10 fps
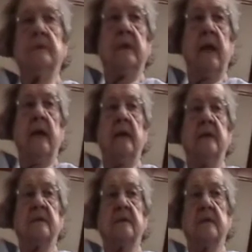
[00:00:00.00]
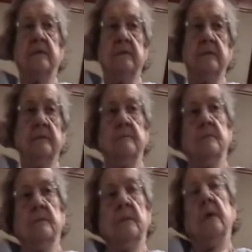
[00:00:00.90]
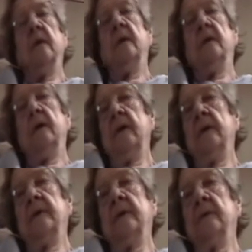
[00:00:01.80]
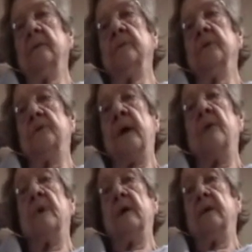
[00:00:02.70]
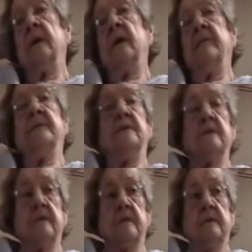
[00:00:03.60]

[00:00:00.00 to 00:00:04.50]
canning stuff, and work right around the ovens.